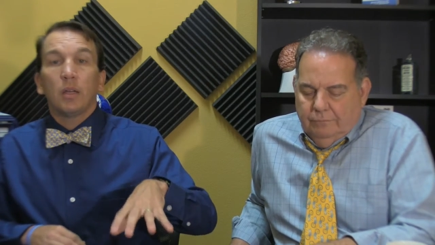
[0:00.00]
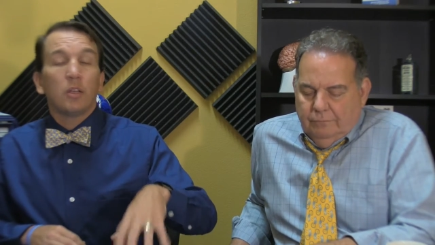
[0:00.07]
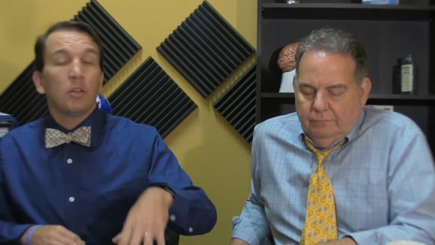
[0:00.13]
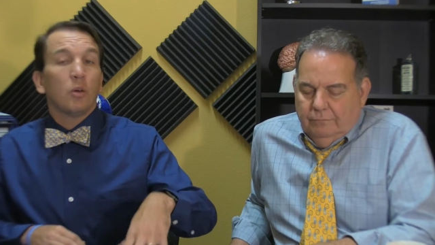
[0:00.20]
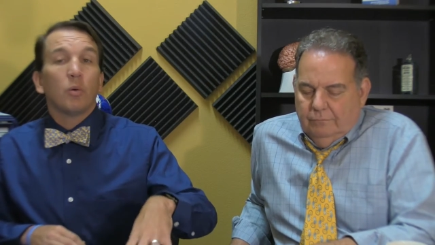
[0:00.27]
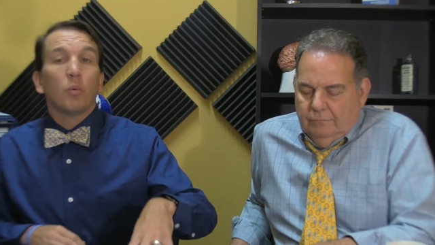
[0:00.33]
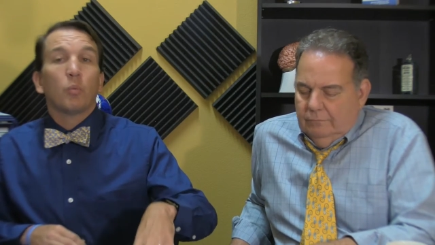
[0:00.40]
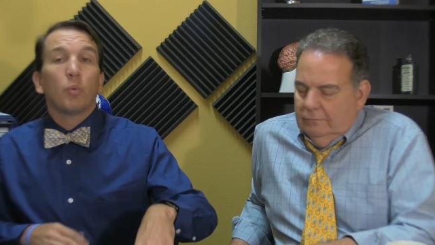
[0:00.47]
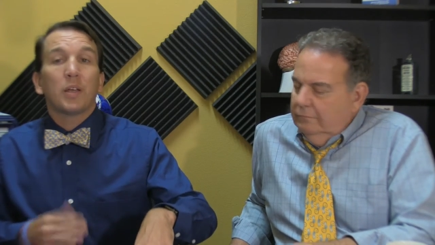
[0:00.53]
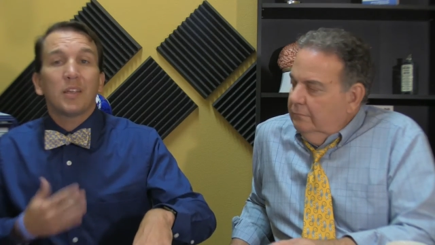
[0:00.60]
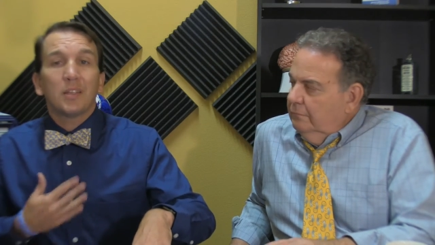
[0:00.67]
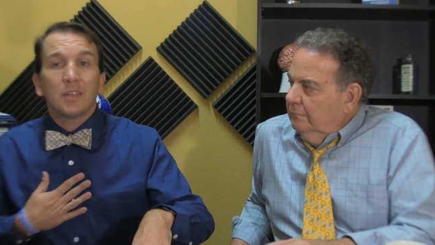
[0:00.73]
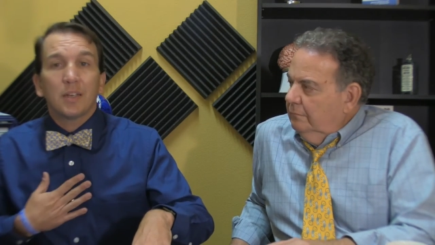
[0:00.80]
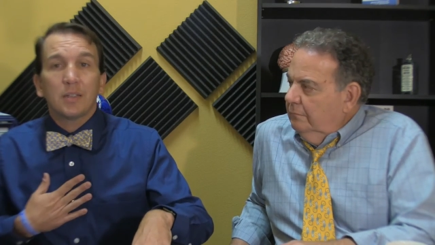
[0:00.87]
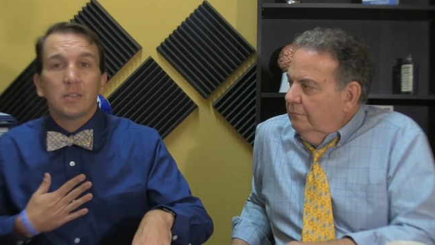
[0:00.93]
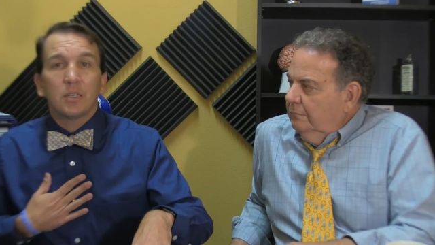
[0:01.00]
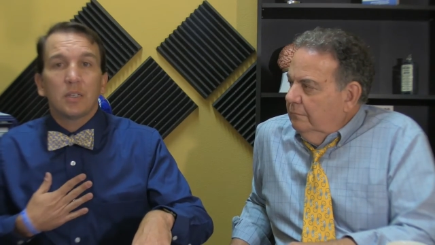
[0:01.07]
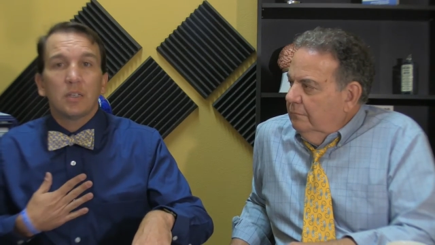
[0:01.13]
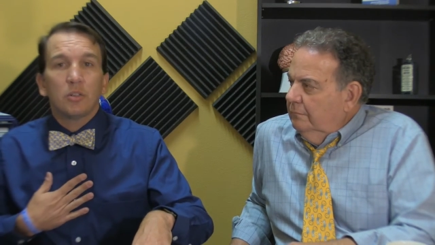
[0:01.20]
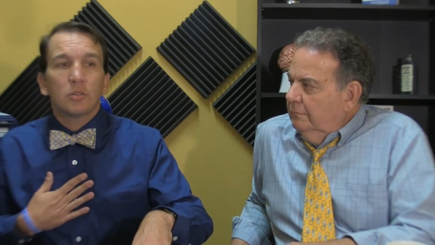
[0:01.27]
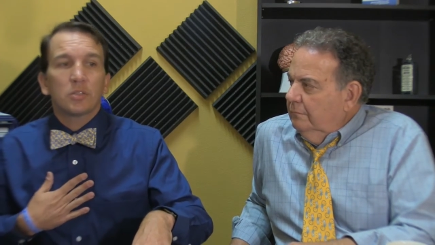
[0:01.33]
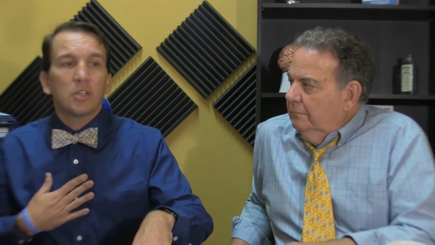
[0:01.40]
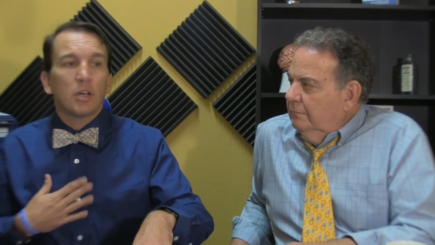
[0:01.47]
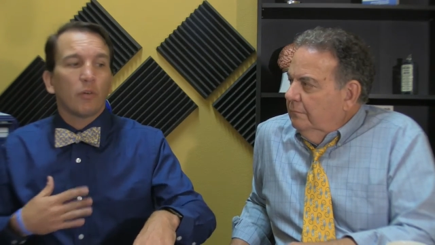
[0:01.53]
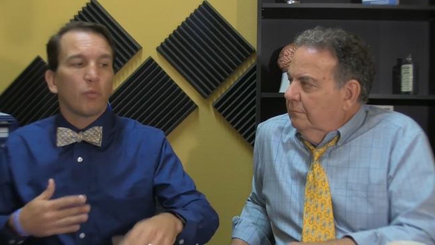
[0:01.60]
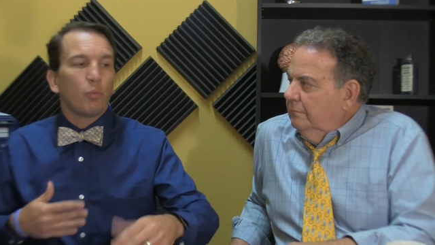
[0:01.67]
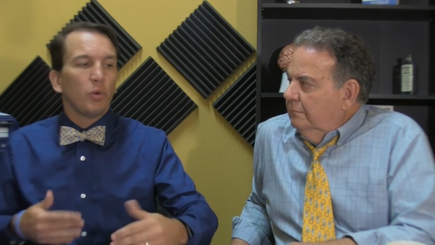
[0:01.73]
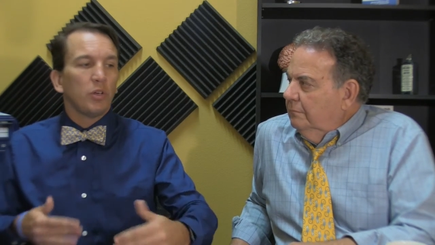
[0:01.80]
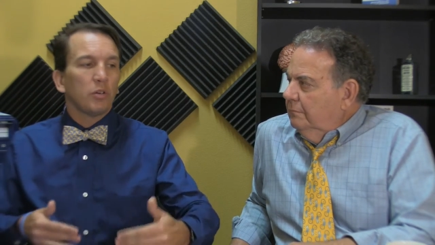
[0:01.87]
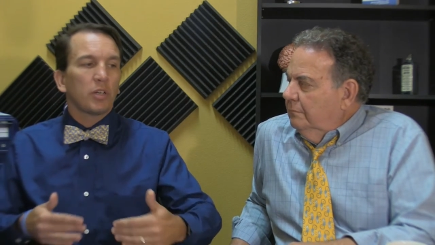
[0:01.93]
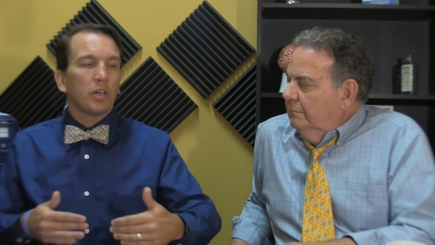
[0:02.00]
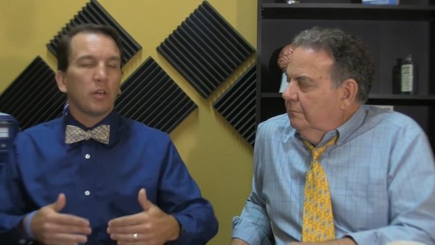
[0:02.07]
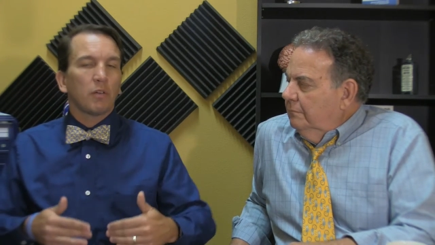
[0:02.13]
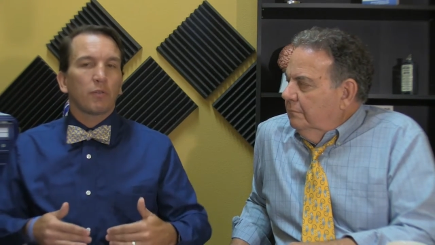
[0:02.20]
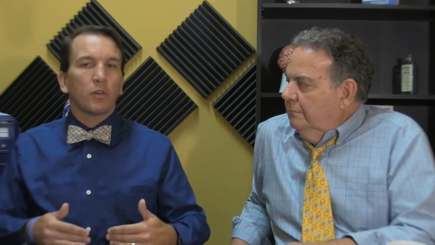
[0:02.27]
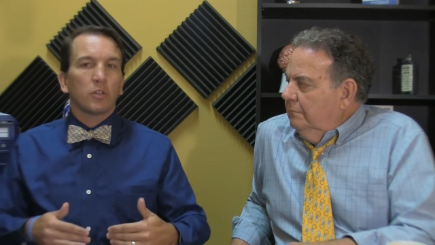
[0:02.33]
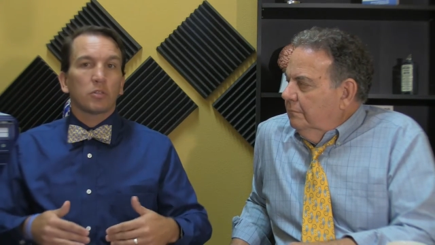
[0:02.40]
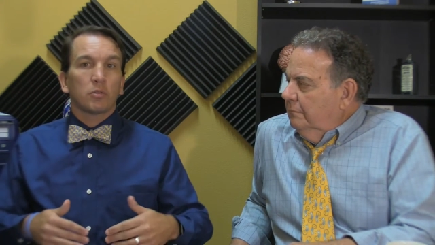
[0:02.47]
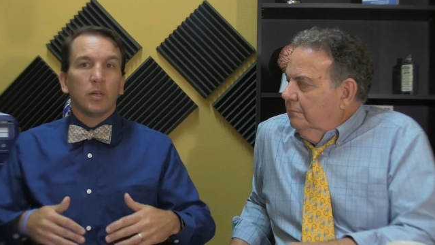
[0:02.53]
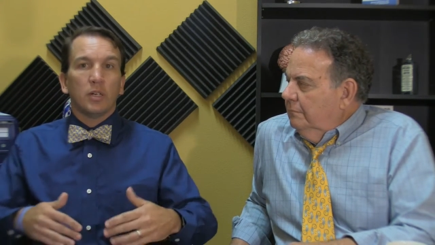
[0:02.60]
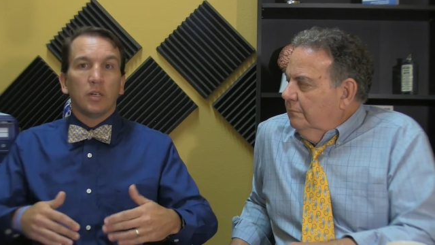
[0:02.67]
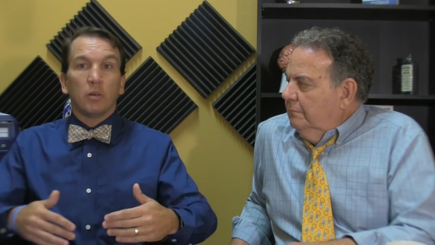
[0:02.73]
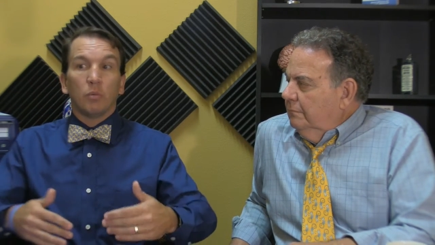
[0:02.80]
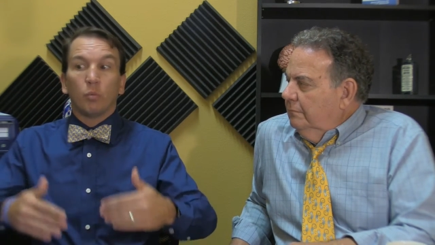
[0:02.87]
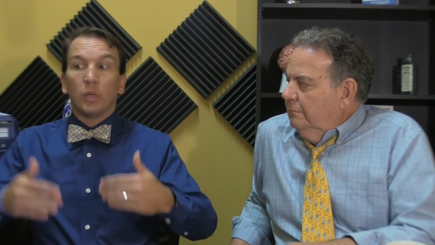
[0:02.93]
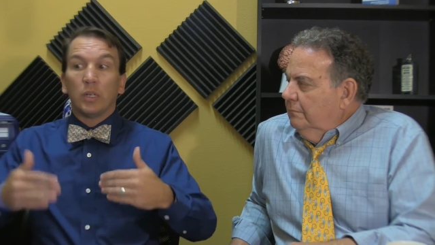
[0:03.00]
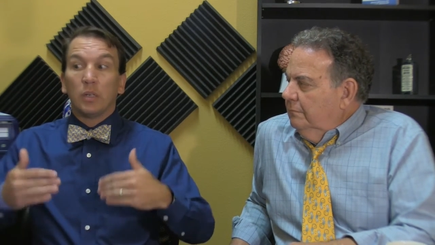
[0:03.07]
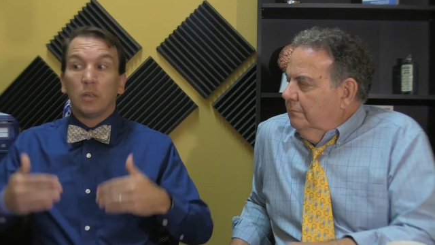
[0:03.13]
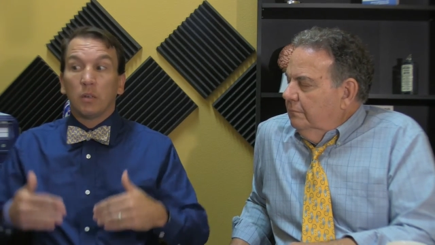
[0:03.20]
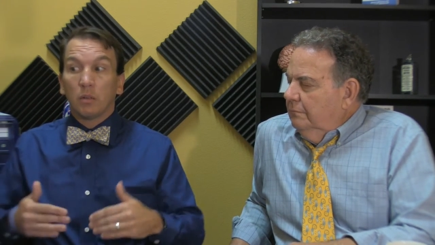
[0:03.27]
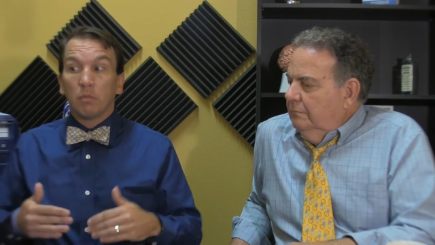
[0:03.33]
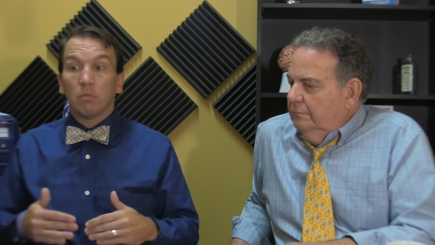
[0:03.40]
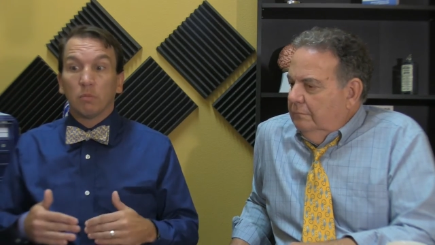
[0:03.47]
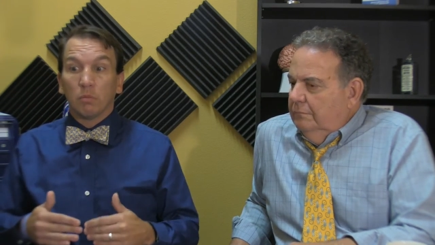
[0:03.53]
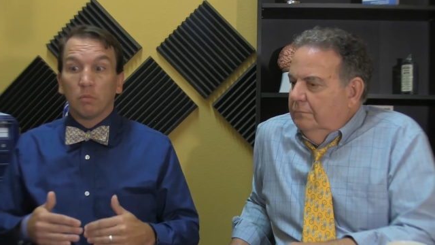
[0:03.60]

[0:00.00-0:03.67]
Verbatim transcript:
Speaker 1: you know recognizing in yourself when you're getting frustrated and when